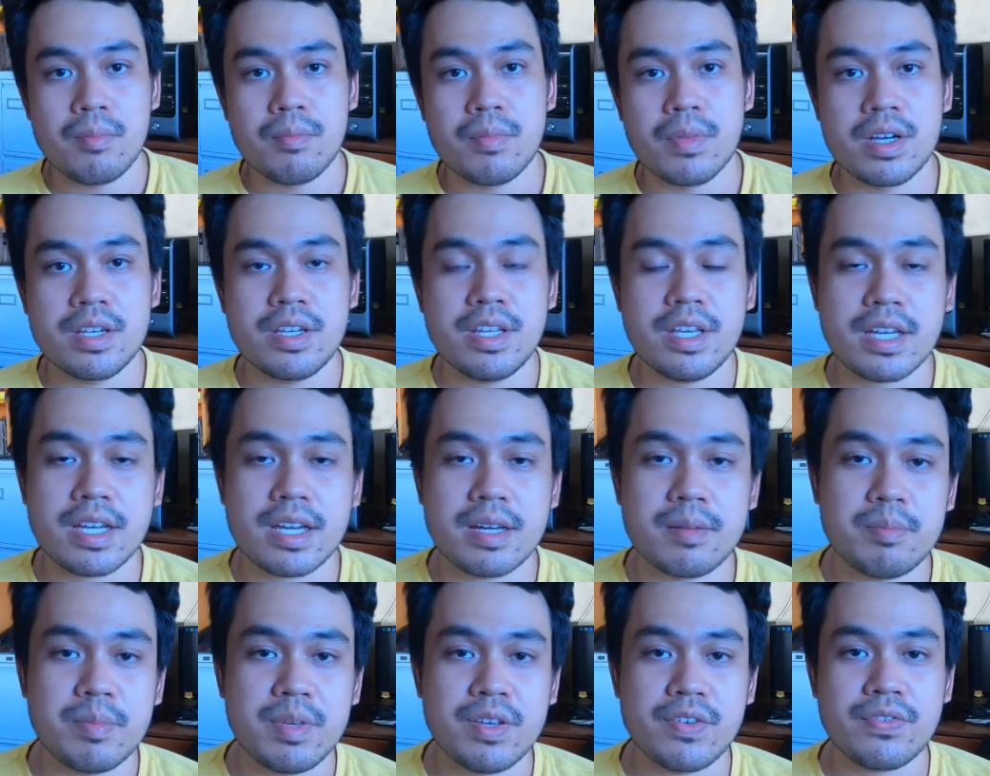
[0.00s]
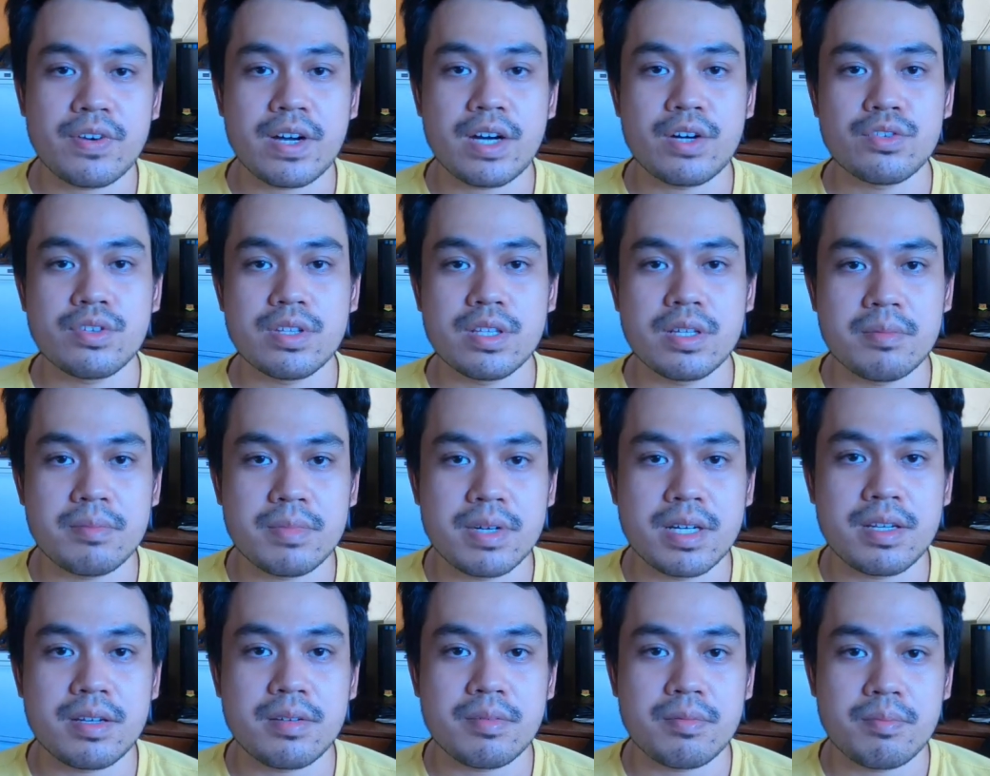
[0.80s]
Money can be found
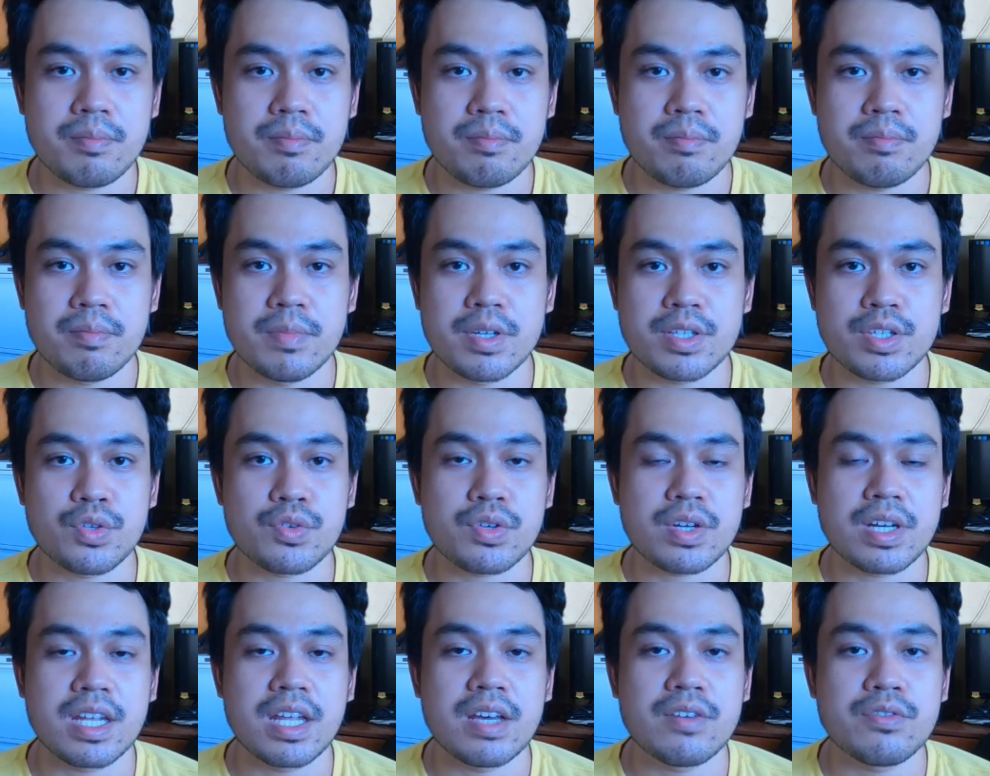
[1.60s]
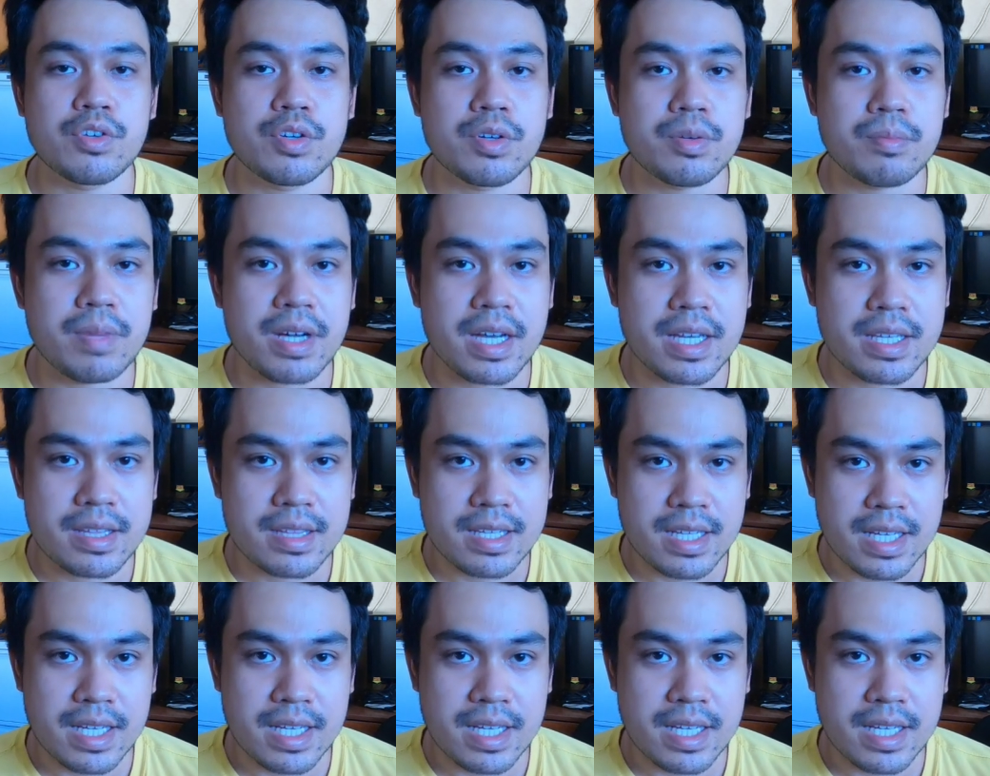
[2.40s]
naman, but you can never buy